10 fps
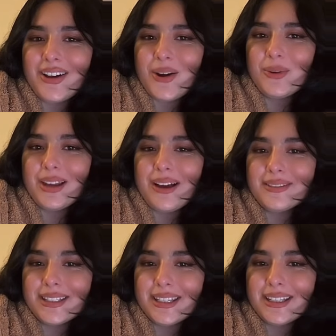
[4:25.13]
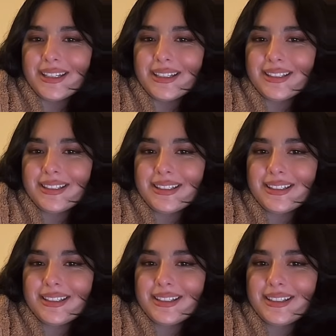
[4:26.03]
yeah, well after
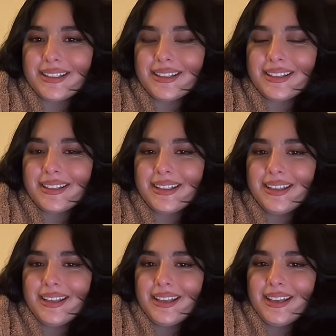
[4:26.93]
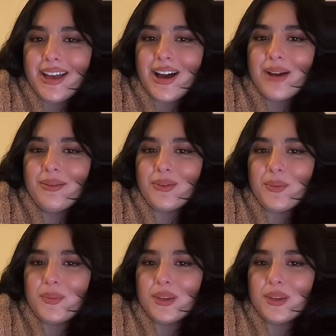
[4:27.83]
this. I'm from